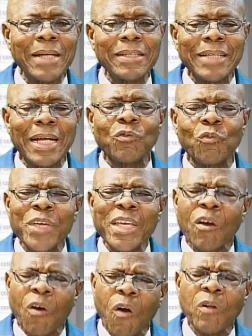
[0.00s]
that
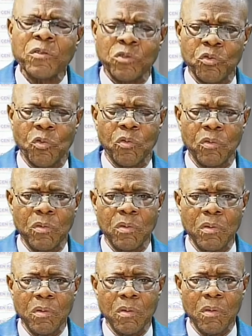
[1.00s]
we also
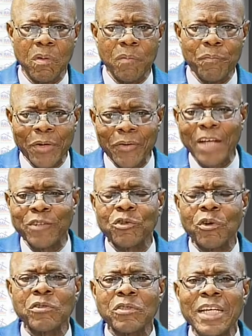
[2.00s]
be righteous